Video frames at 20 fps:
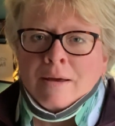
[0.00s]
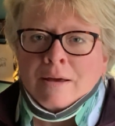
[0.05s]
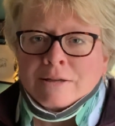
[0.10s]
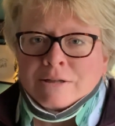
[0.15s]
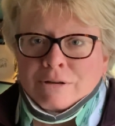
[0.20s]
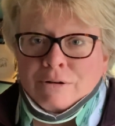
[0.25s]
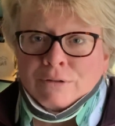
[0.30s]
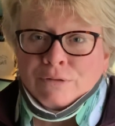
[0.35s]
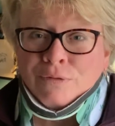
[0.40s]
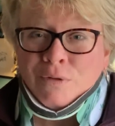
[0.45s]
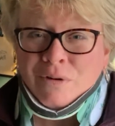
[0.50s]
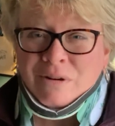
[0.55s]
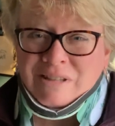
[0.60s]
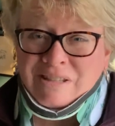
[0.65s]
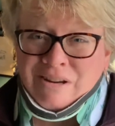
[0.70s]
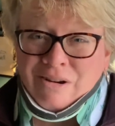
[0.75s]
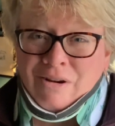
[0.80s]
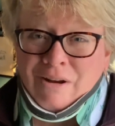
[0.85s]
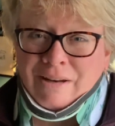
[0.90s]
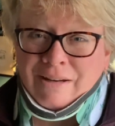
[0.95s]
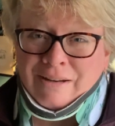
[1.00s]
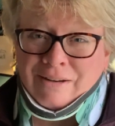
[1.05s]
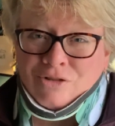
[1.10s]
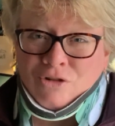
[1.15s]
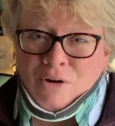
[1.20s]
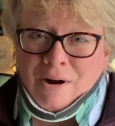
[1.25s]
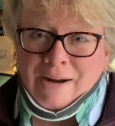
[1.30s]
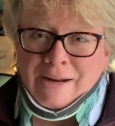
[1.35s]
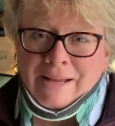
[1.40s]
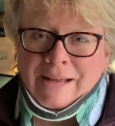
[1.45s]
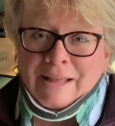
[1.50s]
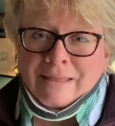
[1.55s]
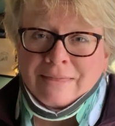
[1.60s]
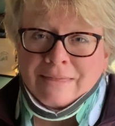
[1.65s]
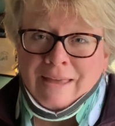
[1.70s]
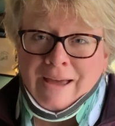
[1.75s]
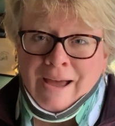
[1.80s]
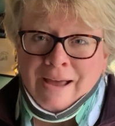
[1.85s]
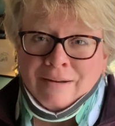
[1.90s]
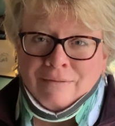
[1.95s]
So I was focusing on trying to get
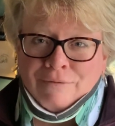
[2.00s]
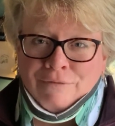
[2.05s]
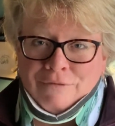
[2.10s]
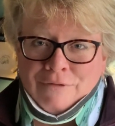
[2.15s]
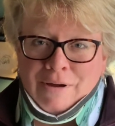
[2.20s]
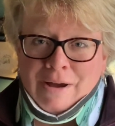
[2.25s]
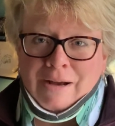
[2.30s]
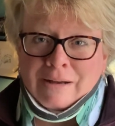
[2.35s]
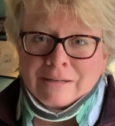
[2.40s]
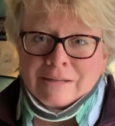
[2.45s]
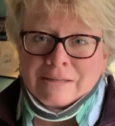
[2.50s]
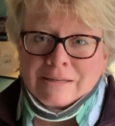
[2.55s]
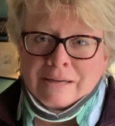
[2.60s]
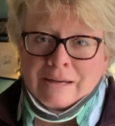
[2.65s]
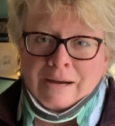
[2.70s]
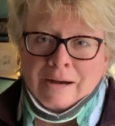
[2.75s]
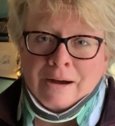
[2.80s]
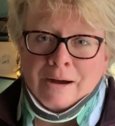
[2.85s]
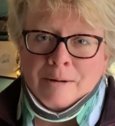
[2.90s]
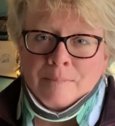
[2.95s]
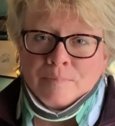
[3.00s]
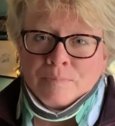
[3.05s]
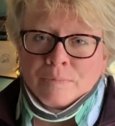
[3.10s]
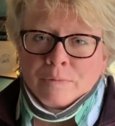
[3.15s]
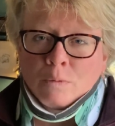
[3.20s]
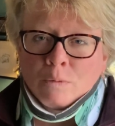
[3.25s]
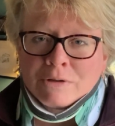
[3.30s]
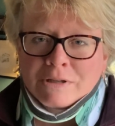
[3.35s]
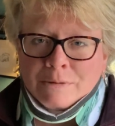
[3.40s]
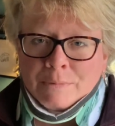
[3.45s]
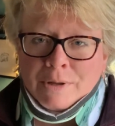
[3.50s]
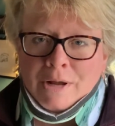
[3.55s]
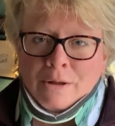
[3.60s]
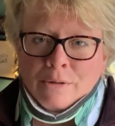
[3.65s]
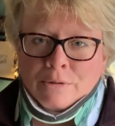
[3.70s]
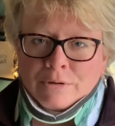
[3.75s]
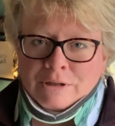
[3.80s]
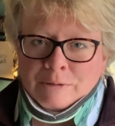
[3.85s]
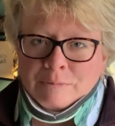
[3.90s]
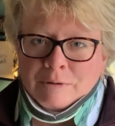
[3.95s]
that fixed when some of the
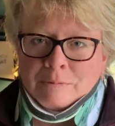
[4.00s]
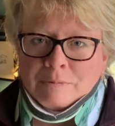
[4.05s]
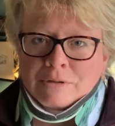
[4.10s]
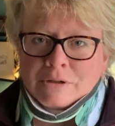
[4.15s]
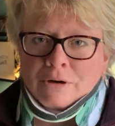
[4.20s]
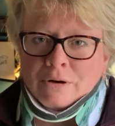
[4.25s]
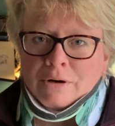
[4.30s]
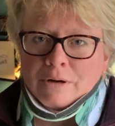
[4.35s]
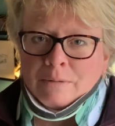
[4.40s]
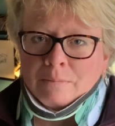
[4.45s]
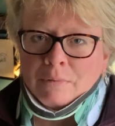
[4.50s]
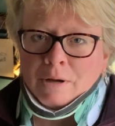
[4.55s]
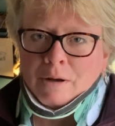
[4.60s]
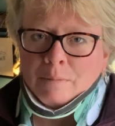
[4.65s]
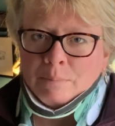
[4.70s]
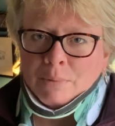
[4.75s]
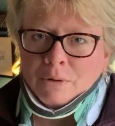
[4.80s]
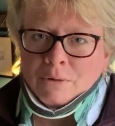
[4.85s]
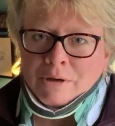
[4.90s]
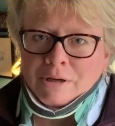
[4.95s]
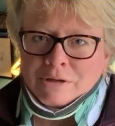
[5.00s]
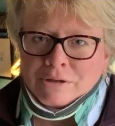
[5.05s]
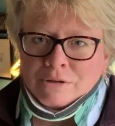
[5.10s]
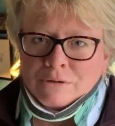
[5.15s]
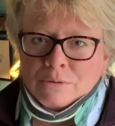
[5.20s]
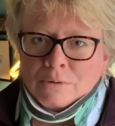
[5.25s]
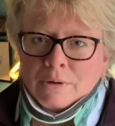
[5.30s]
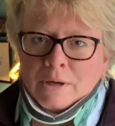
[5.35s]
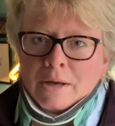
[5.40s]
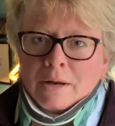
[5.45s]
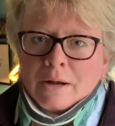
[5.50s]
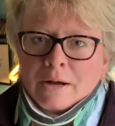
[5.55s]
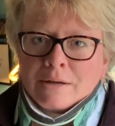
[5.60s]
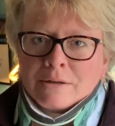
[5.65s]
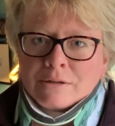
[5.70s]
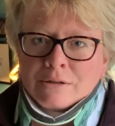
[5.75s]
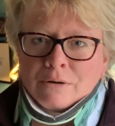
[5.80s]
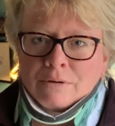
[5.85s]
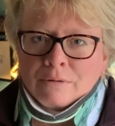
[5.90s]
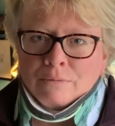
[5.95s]
other symptoms started building too, that I
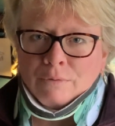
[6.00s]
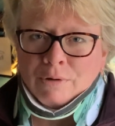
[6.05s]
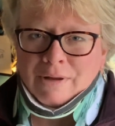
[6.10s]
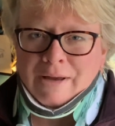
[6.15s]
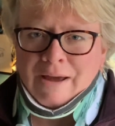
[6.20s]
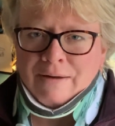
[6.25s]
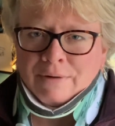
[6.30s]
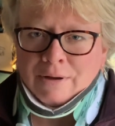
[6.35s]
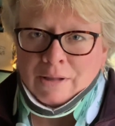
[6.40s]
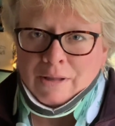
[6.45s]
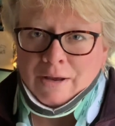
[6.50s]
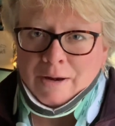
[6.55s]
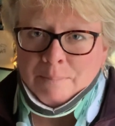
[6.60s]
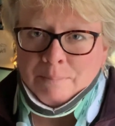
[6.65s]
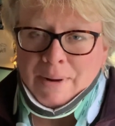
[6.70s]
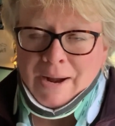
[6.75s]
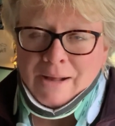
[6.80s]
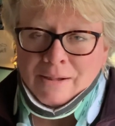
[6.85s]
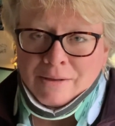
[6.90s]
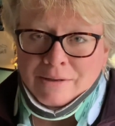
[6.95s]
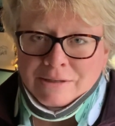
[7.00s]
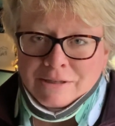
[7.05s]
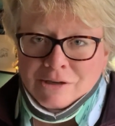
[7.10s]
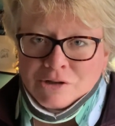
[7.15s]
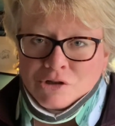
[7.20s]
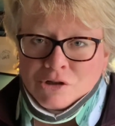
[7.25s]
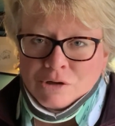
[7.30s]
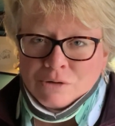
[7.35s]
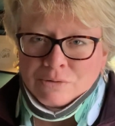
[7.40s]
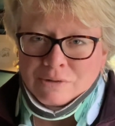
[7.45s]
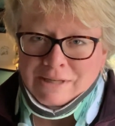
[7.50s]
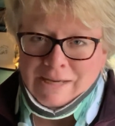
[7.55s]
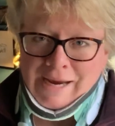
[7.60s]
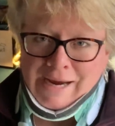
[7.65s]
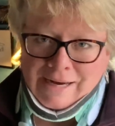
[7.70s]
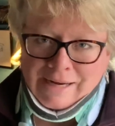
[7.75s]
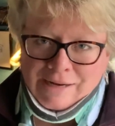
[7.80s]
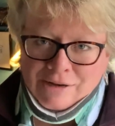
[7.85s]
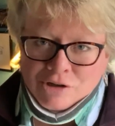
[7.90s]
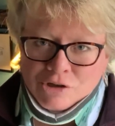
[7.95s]
started really having a lot of balance issues,
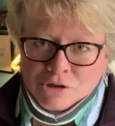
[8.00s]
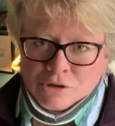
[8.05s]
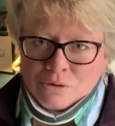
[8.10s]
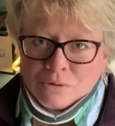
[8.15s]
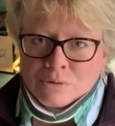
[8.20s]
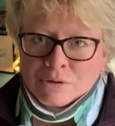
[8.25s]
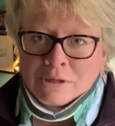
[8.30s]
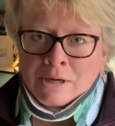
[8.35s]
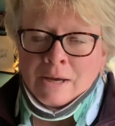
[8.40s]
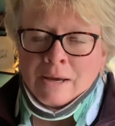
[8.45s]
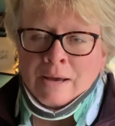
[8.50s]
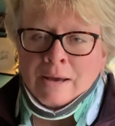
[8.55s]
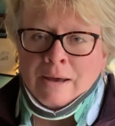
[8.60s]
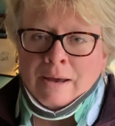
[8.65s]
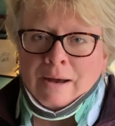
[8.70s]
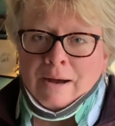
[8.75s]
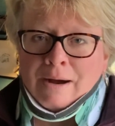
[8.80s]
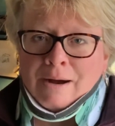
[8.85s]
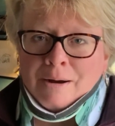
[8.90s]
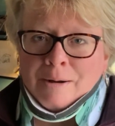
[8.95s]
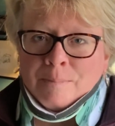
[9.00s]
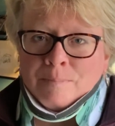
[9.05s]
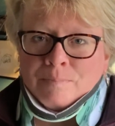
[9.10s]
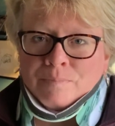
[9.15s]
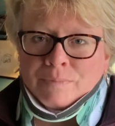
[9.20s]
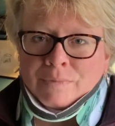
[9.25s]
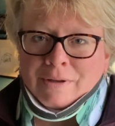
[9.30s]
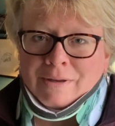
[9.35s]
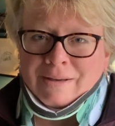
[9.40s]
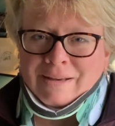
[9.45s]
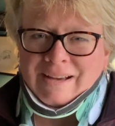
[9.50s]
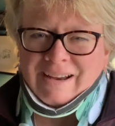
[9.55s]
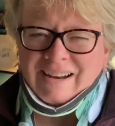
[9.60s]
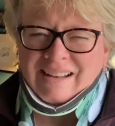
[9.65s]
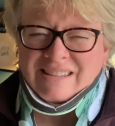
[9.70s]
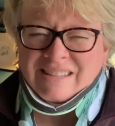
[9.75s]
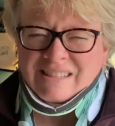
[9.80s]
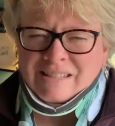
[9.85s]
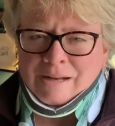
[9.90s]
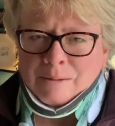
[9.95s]
gait issues, kind
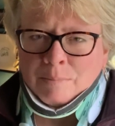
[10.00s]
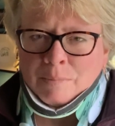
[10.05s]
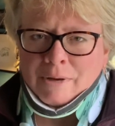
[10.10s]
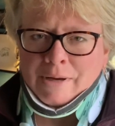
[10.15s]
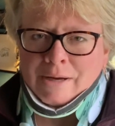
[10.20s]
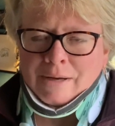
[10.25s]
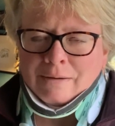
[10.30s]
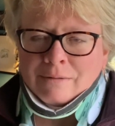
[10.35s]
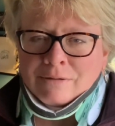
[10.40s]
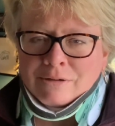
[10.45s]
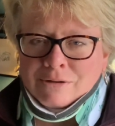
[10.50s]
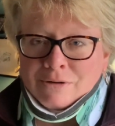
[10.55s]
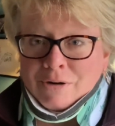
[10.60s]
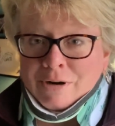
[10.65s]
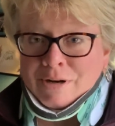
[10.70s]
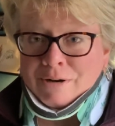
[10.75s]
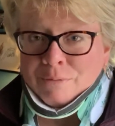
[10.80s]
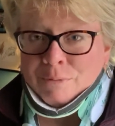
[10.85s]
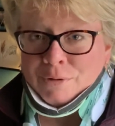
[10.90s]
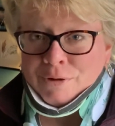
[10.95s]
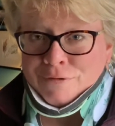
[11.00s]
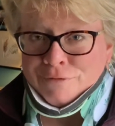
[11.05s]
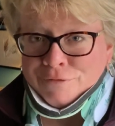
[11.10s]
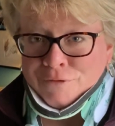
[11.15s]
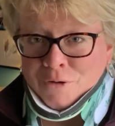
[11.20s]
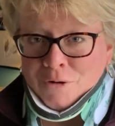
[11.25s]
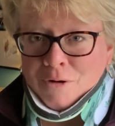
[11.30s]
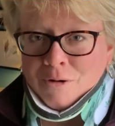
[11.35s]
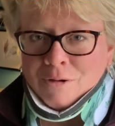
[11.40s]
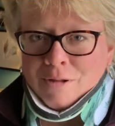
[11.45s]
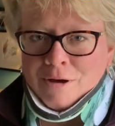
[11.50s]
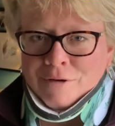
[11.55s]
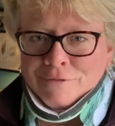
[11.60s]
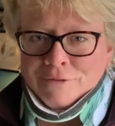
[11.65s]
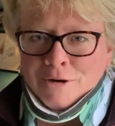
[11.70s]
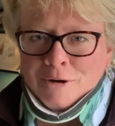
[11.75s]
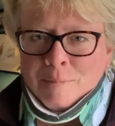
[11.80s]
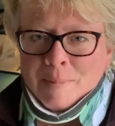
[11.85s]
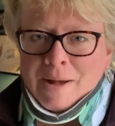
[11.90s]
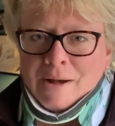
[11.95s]
of stumbling, starting to really fall a
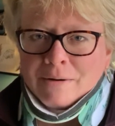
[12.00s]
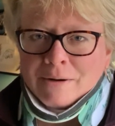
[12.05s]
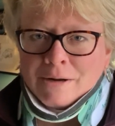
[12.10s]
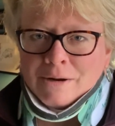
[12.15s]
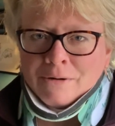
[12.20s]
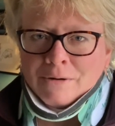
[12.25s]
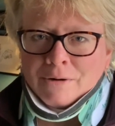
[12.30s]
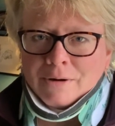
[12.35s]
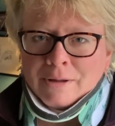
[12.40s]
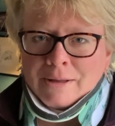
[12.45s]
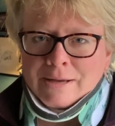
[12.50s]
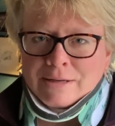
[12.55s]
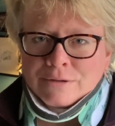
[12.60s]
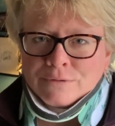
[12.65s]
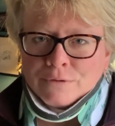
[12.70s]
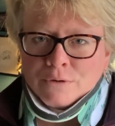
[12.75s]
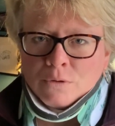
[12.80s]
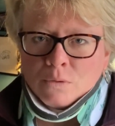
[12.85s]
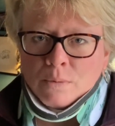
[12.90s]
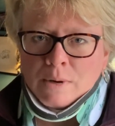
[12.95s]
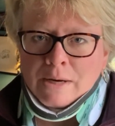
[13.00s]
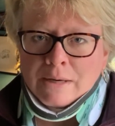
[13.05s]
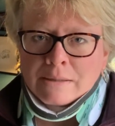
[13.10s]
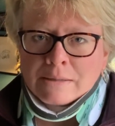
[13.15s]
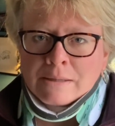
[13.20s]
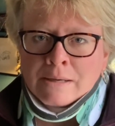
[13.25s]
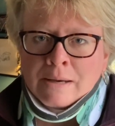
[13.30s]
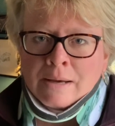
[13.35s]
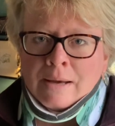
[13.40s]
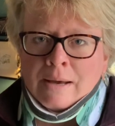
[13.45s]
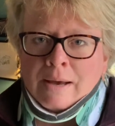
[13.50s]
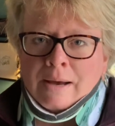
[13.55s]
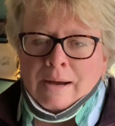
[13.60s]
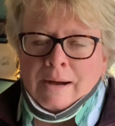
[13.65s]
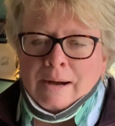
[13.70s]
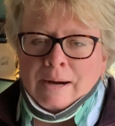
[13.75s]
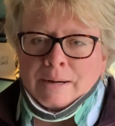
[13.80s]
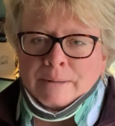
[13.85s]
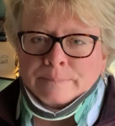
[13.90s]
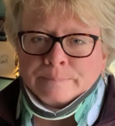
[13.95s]
fair amount here in the last few weeks.
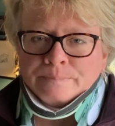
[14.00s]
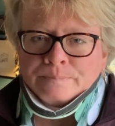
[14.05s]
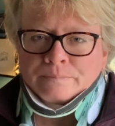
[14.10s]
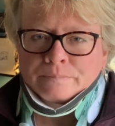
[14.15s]
All